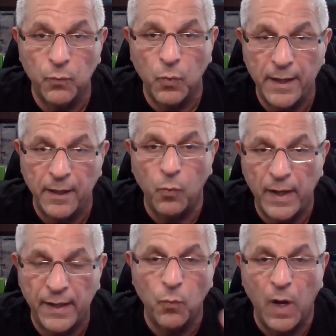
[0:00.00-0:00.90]
where,
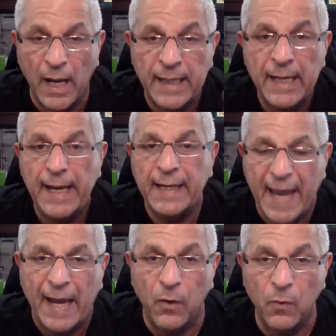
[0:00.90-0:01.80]
when, why, and
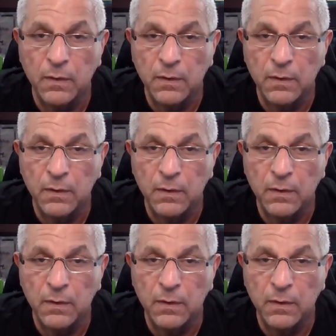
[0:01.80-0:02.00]
how.